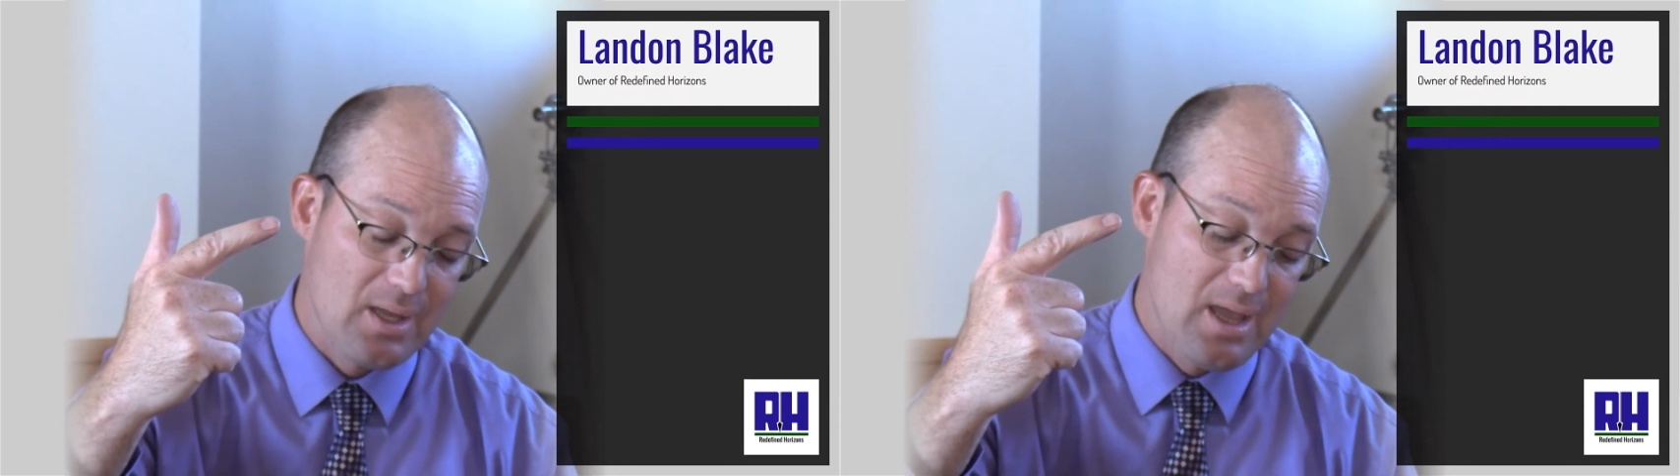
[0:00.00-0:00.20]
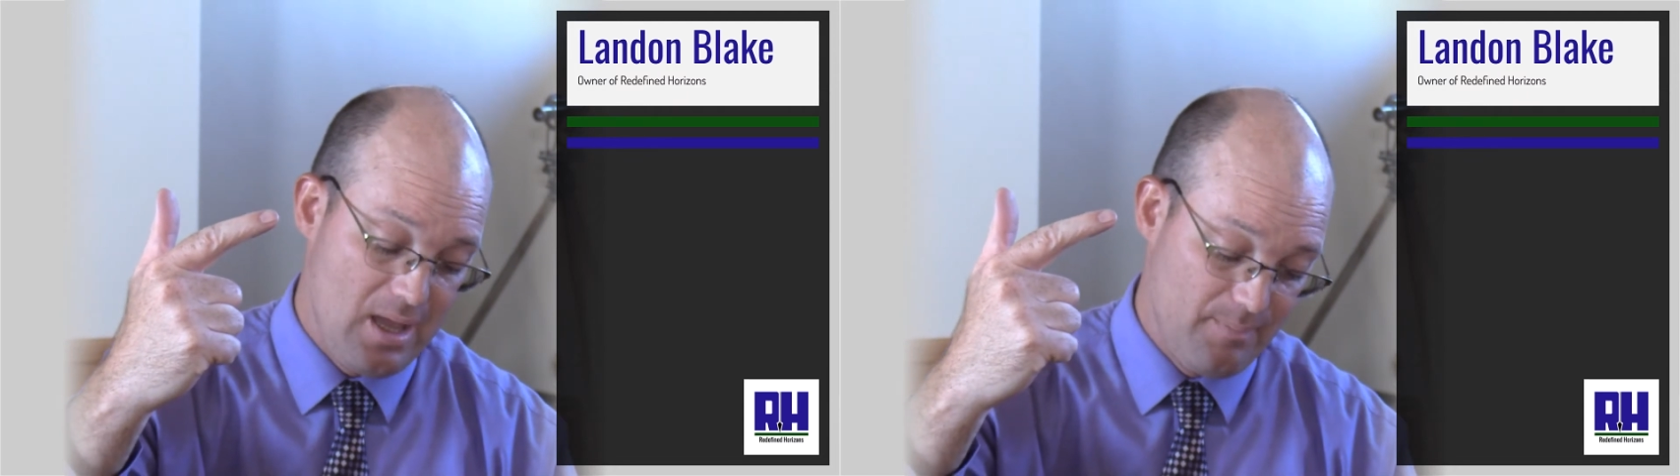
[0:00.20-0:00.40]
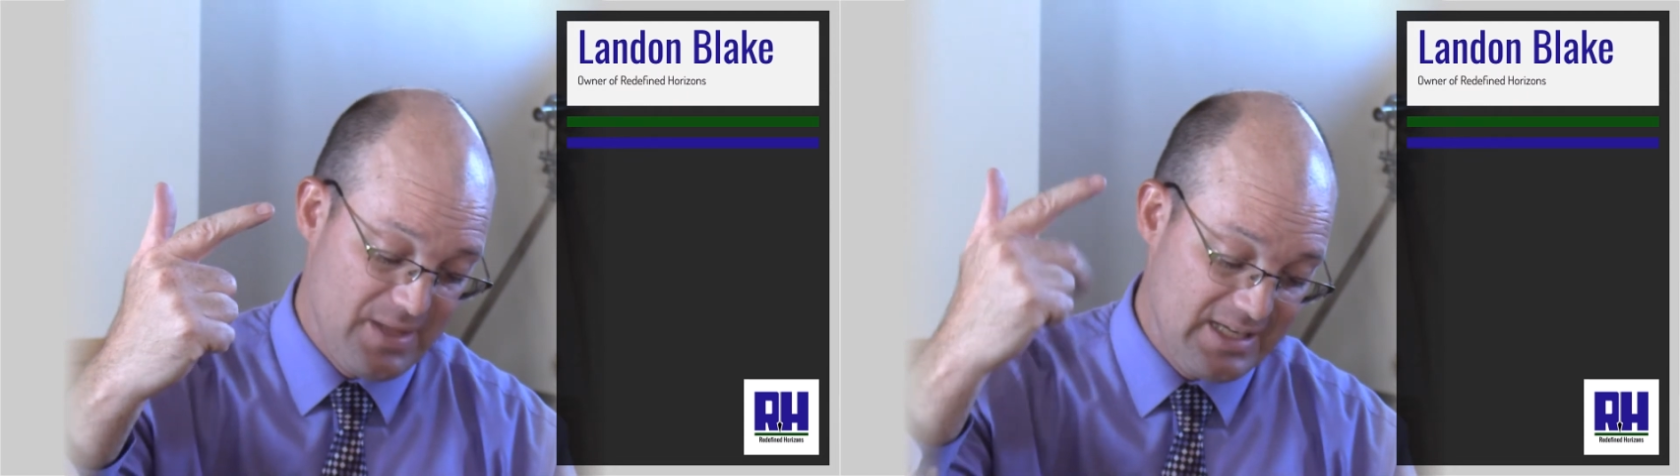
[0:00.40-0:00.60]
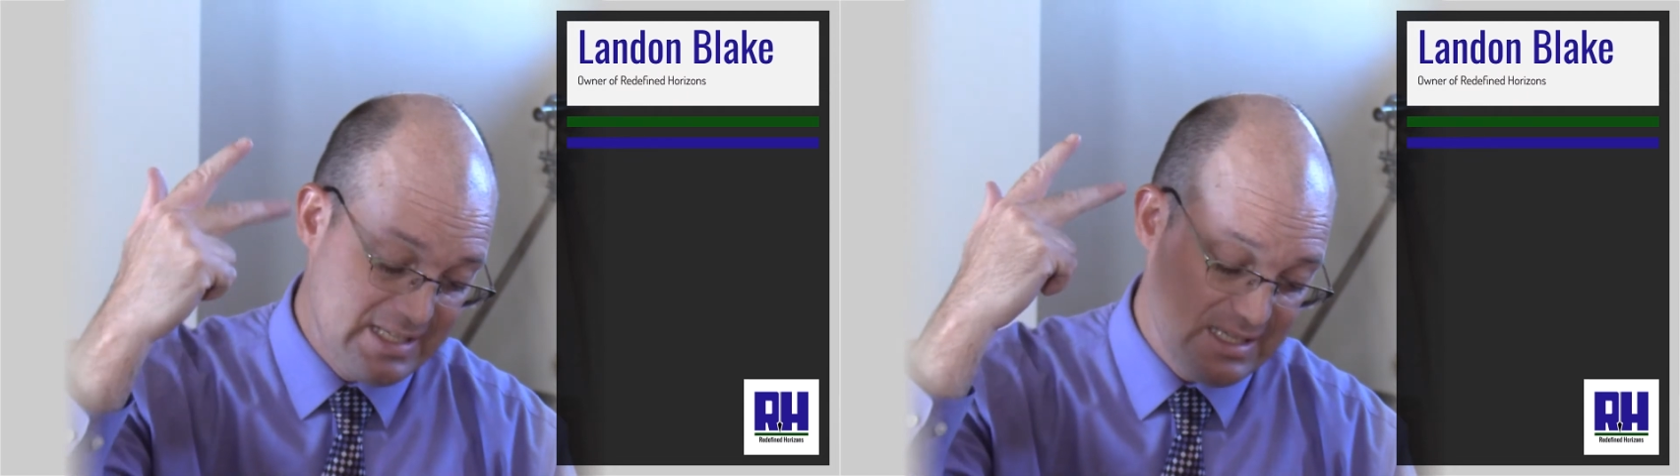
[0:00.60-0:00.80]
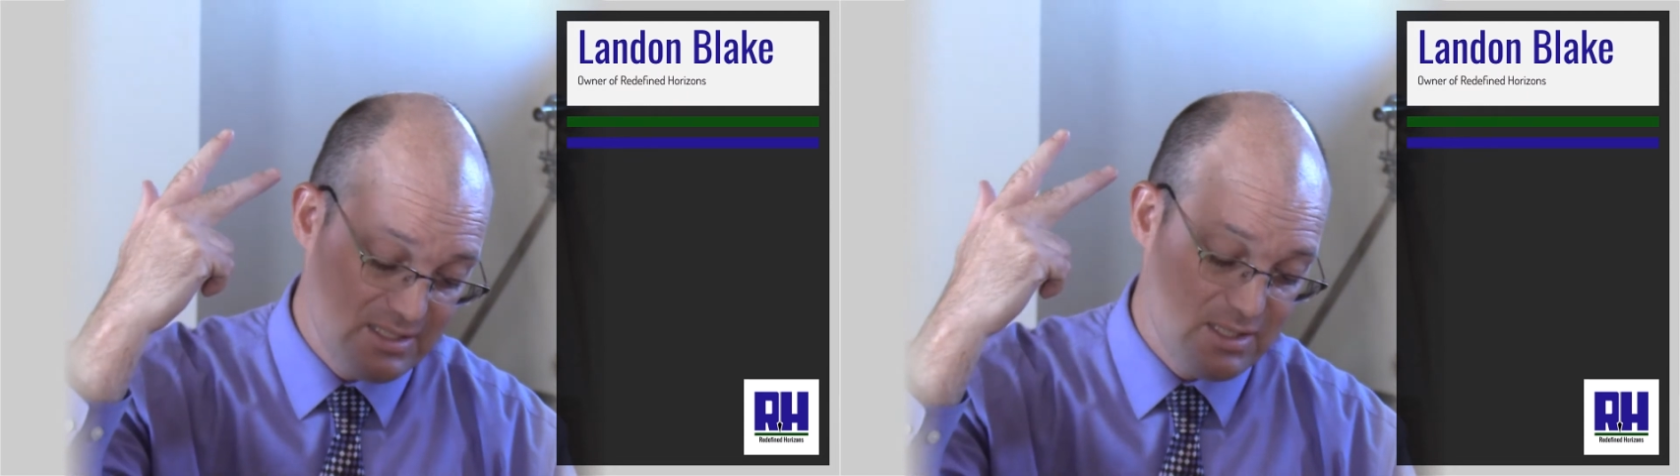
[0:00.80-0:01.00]
Um, they
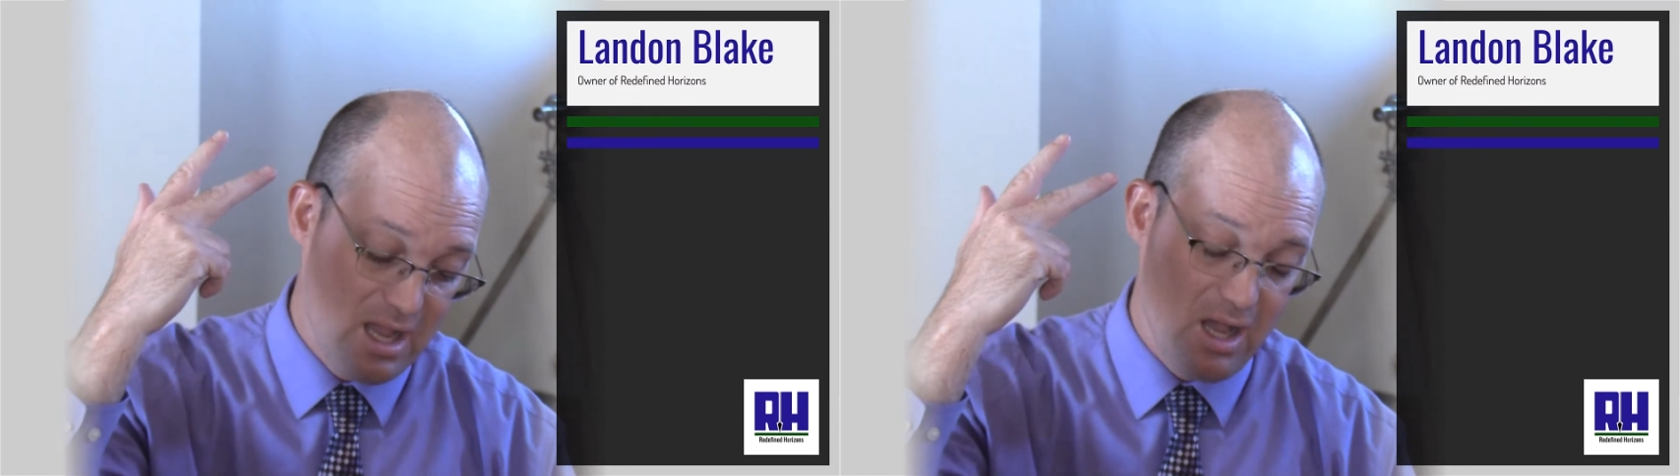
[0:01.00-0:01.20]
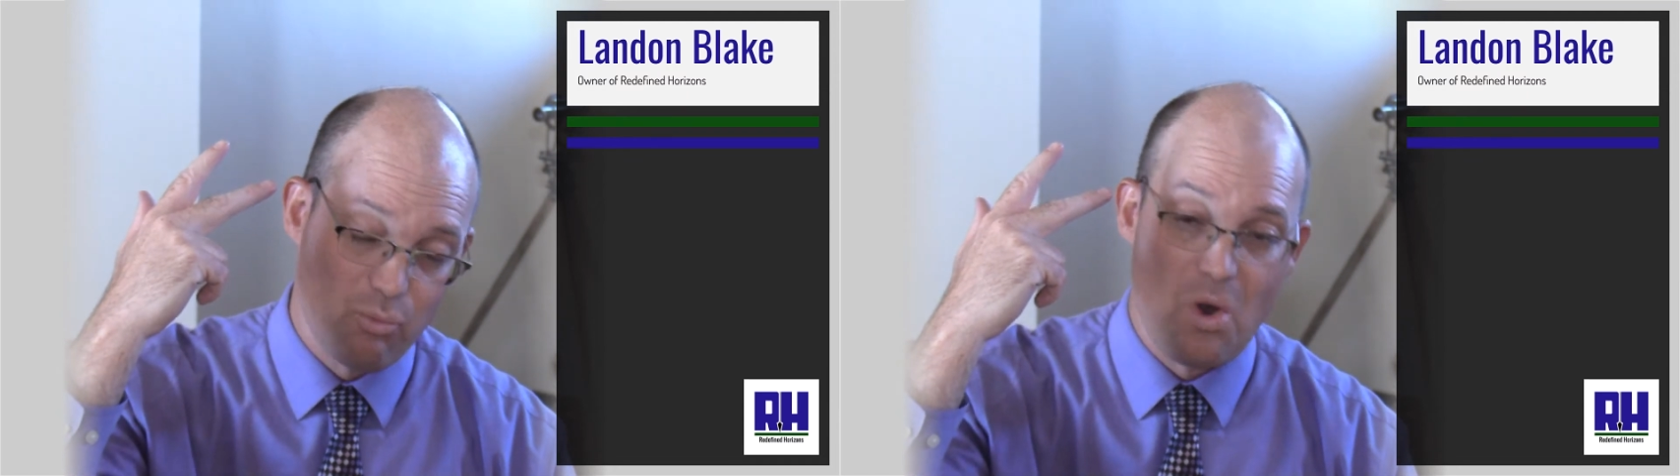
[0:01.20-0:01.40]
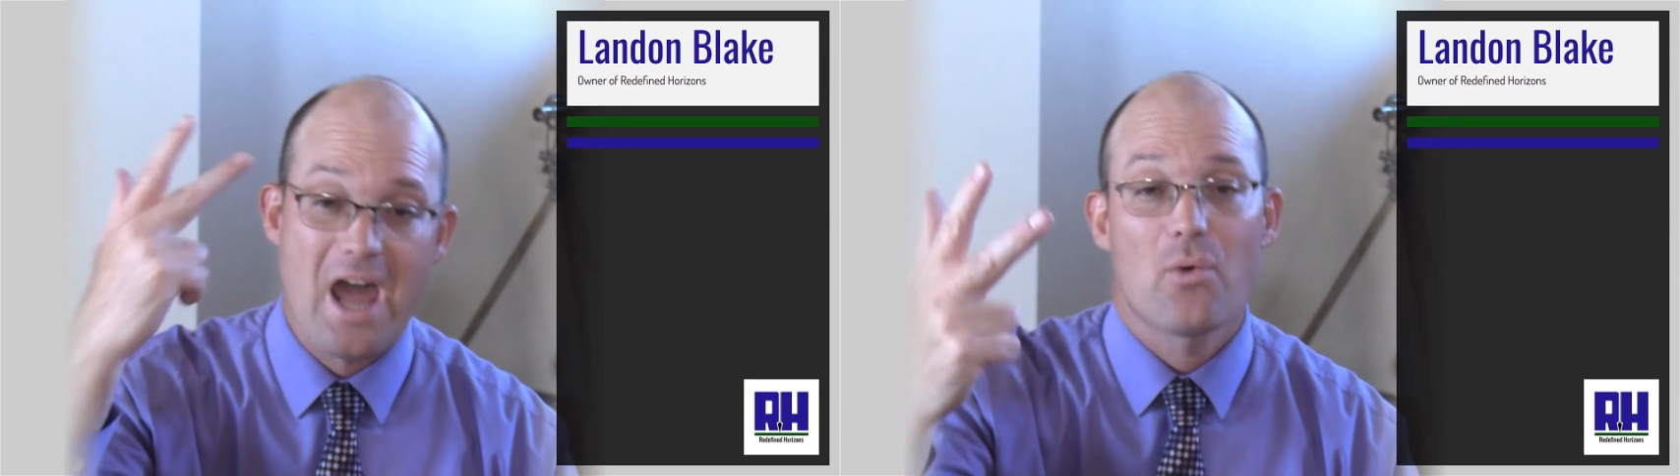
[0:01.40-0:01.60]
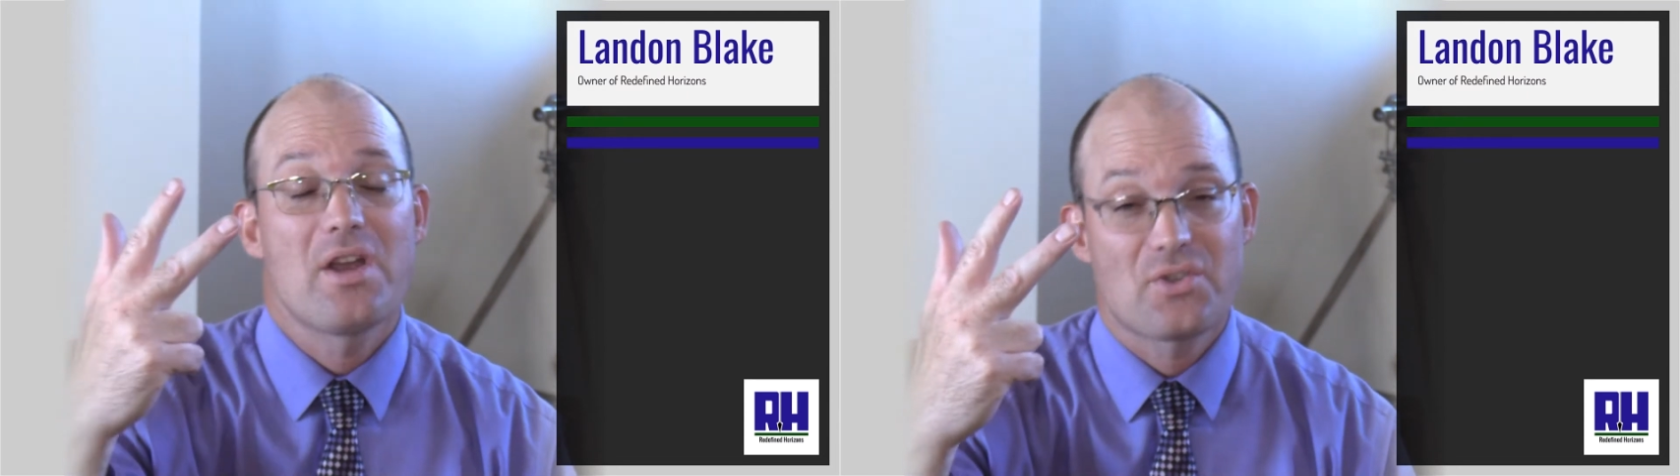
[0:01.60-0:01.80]
needed a right-of-way